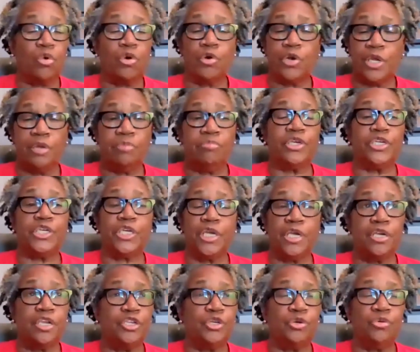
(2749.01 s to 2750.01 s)
work in
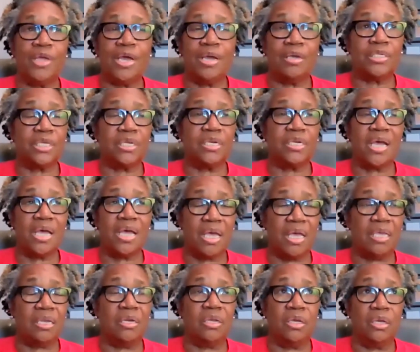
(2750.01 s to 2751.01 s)
Michigan in
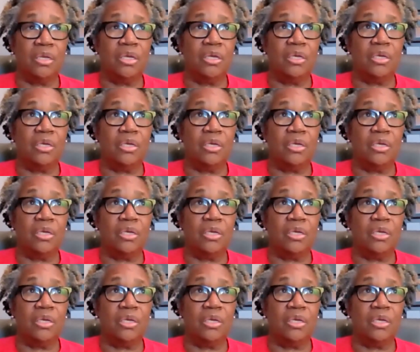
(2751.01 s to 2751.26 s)
2009